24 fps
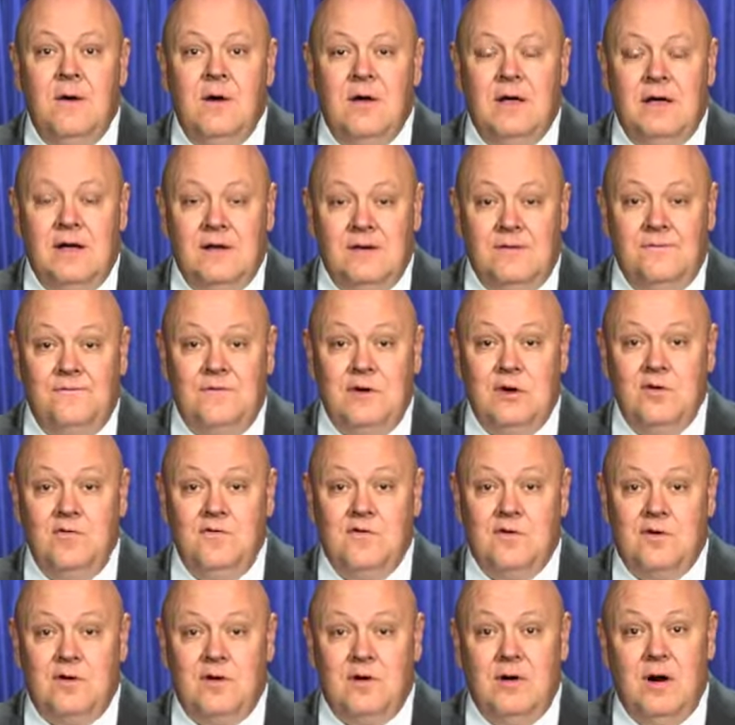In the
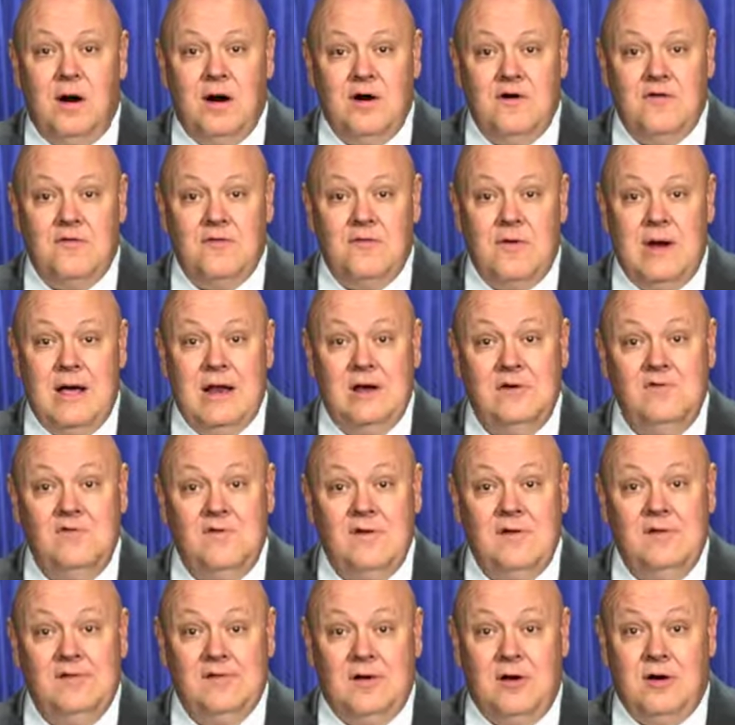future, our
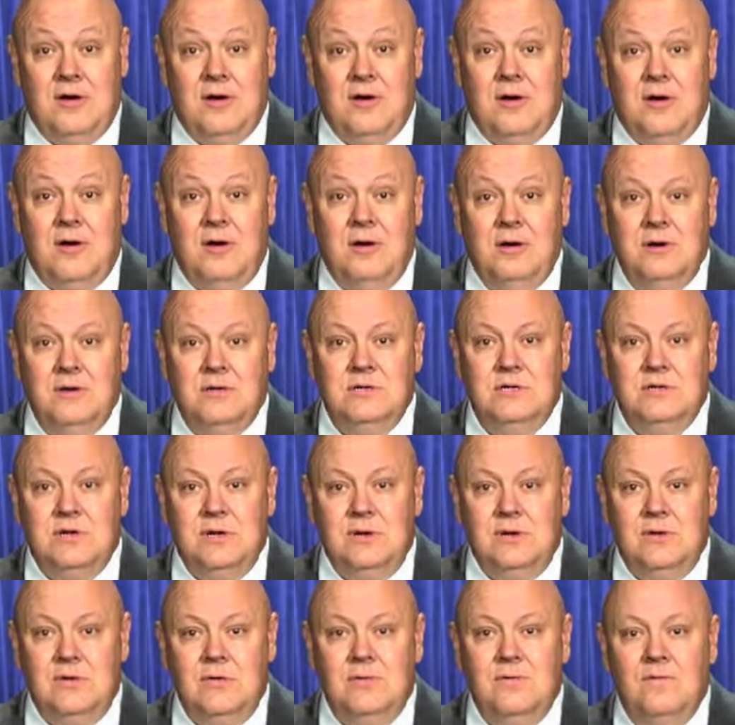strategies are
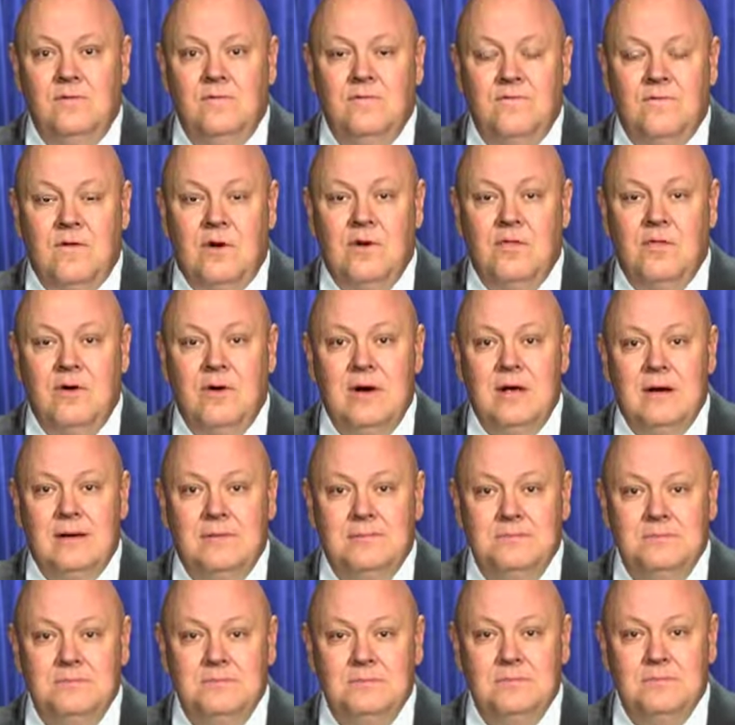to further
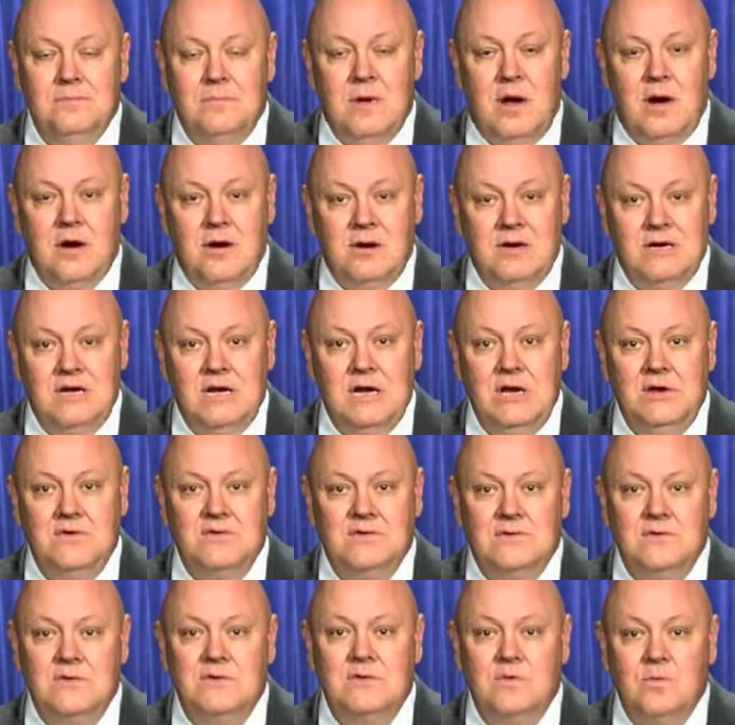help our
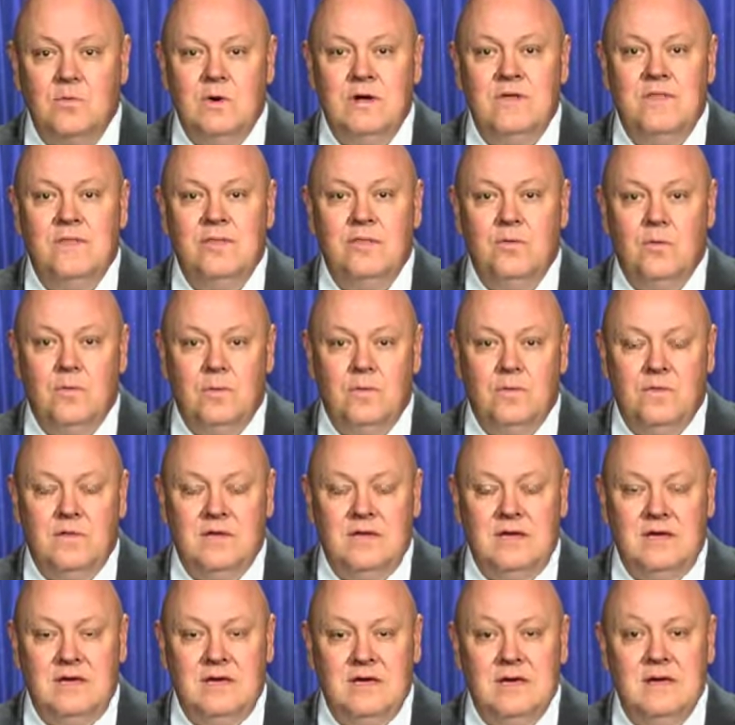teachers with
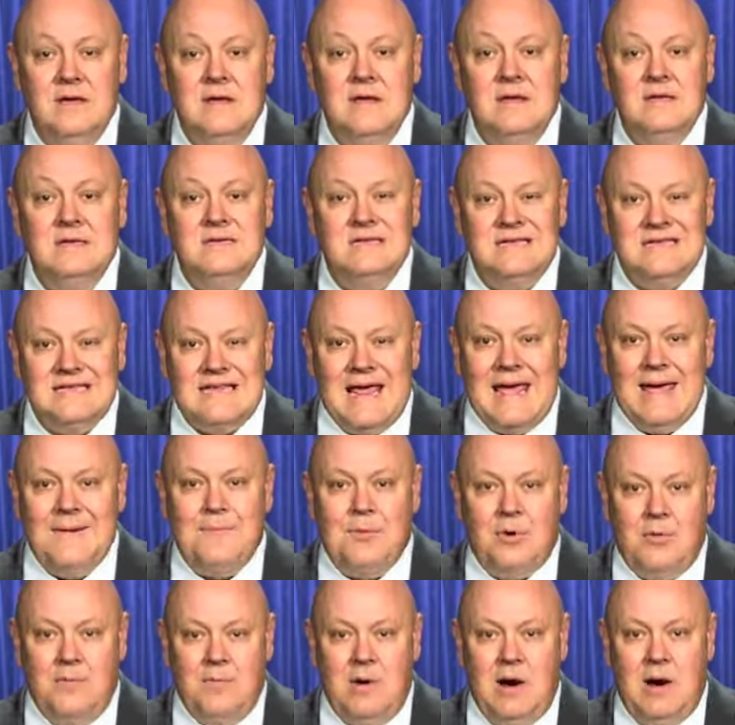the
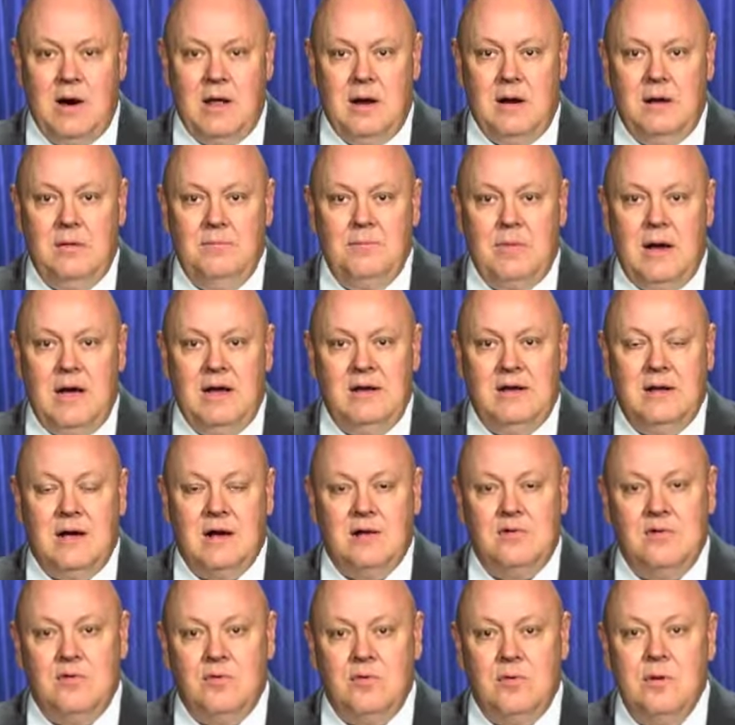SAMR model by
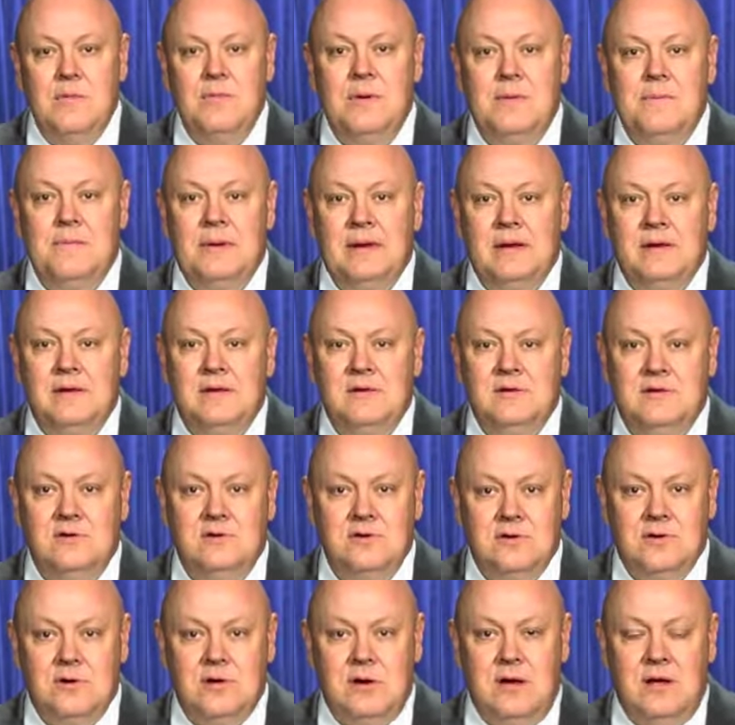Dr. Ruben
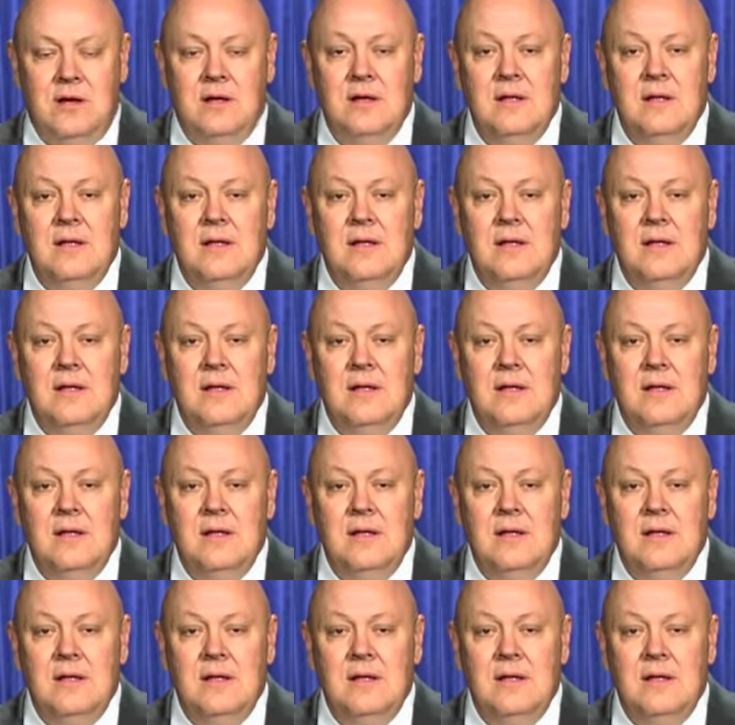Pintadura.